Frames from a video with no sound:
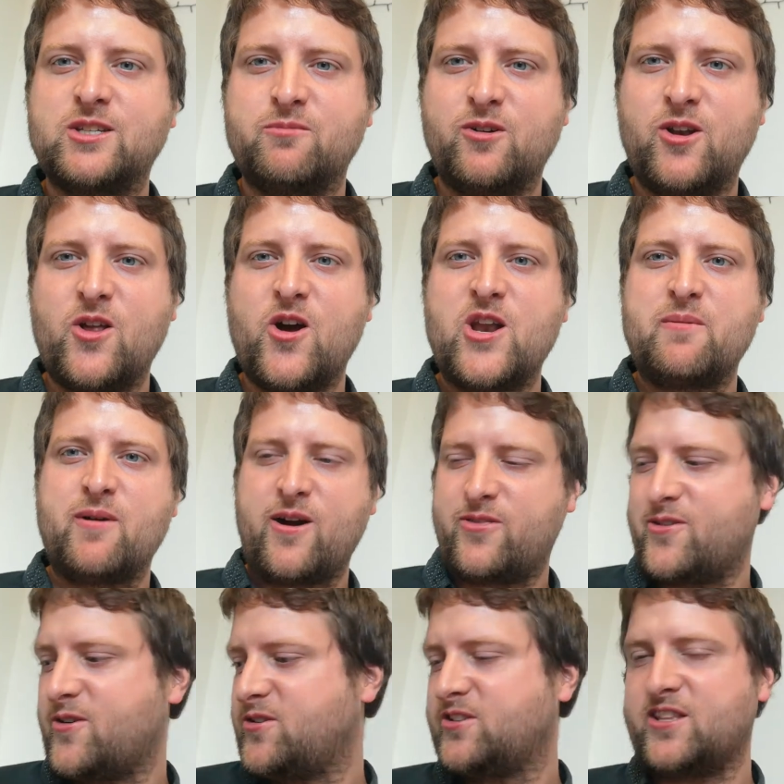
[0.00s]
and we'll learn about
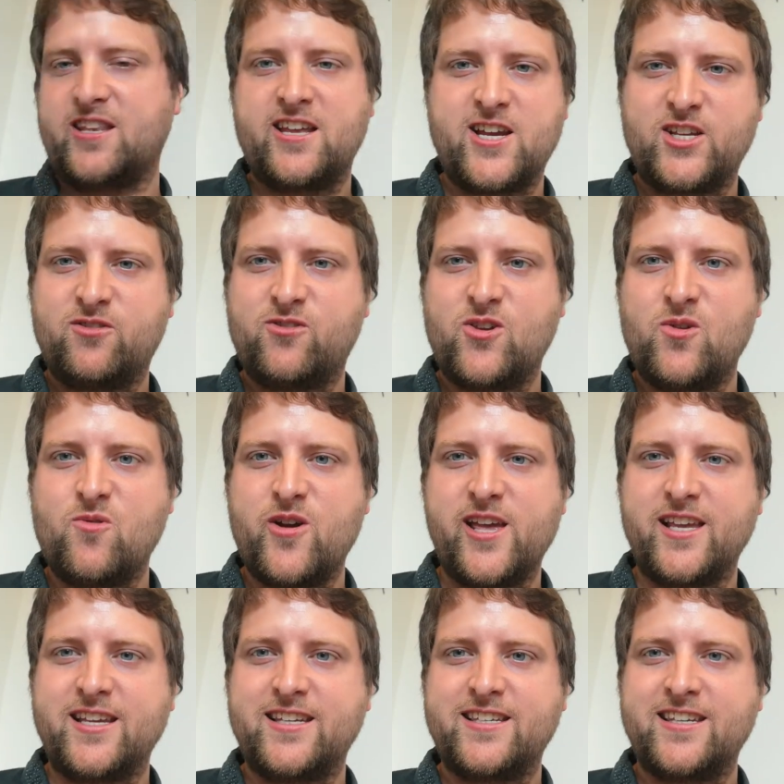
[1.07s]
those in the next few
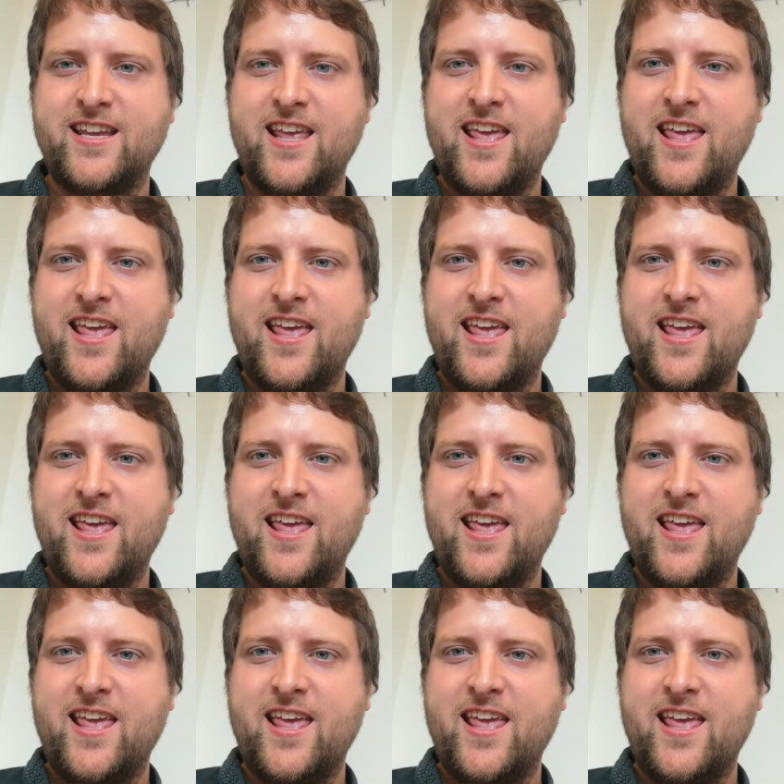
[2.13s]
weeks.